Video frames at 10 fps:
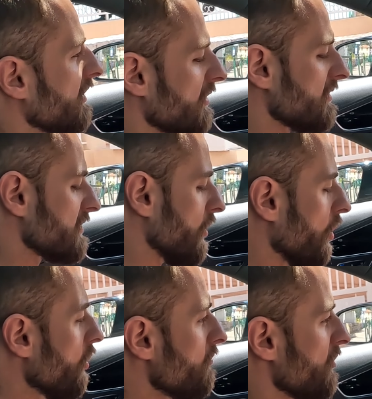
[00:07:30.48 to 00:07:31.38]
the car is
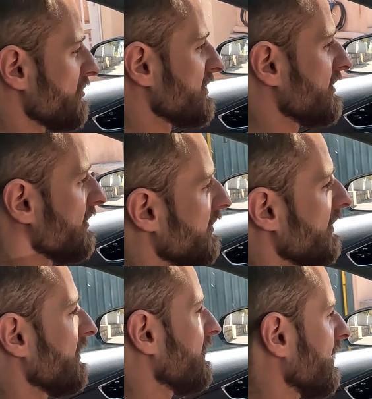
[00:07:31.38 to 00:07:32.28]
almost
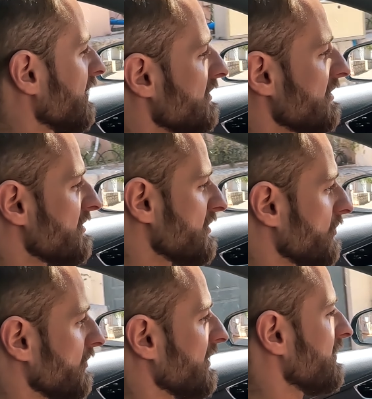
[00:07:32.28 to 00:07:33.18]
10 years
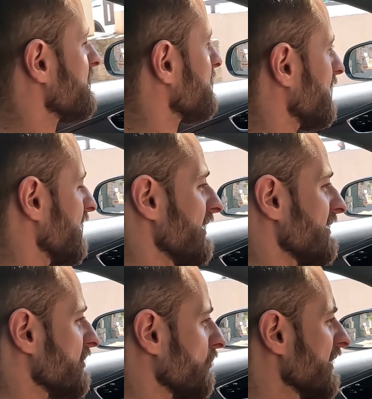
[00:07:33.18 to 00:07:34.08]
old, and it's
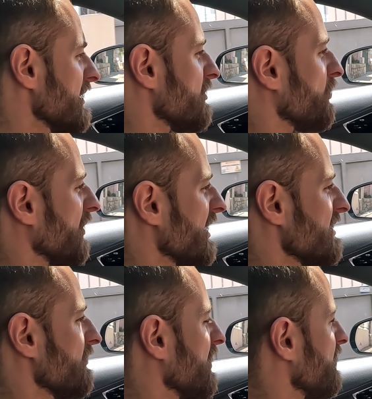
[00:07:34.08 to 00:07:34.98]
really
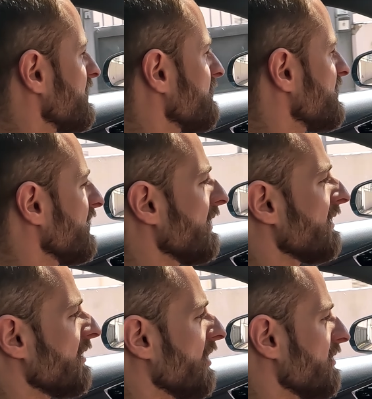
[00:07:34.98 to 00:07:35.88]
surprising because I'm
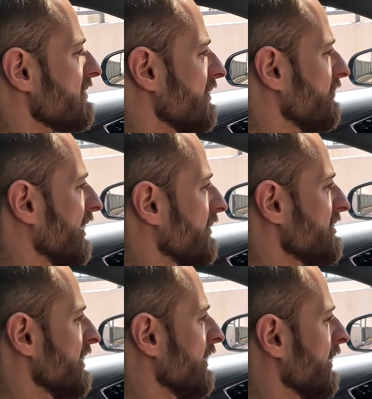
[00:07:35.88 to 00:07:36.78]
sitting in cars
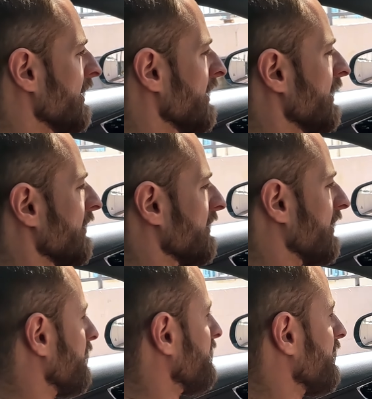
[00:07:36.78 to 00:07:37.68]
sometimes
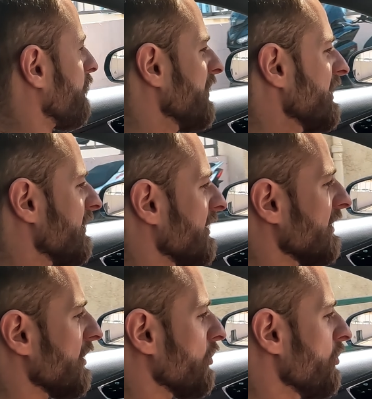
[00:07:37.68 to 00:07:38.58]
that I really
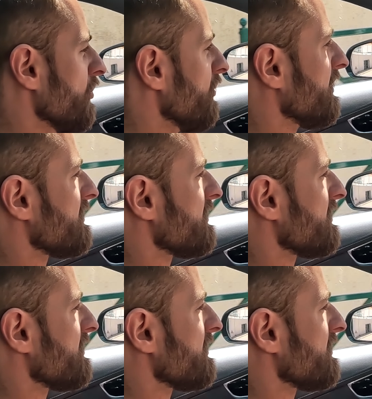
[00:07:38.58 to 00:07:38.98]
think are good,